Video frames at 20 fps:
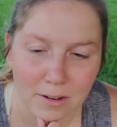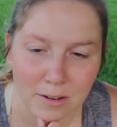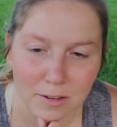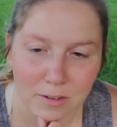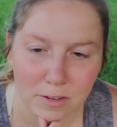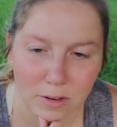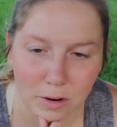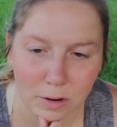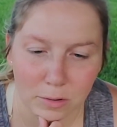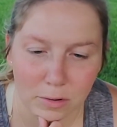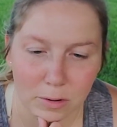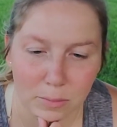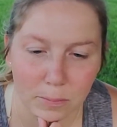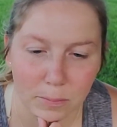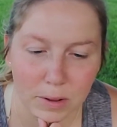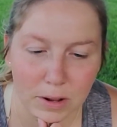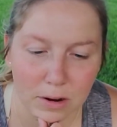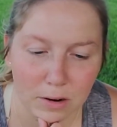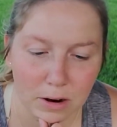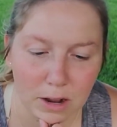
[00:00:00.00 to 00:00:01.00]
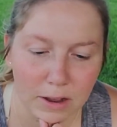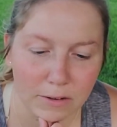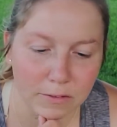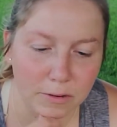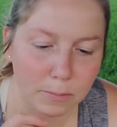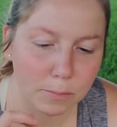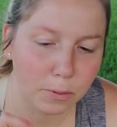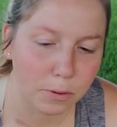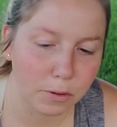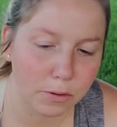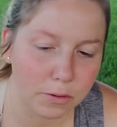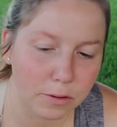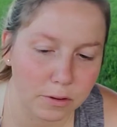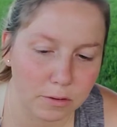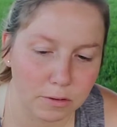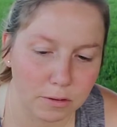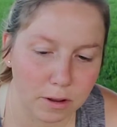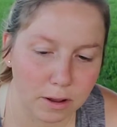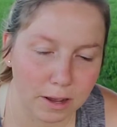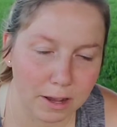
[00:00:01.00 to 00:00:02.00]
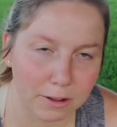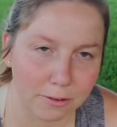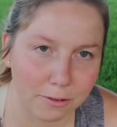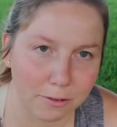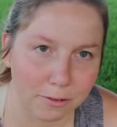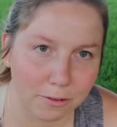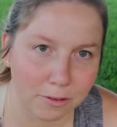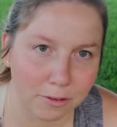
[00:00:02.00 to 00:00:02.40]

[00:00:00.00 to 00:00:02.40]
So you're better off to pull those off,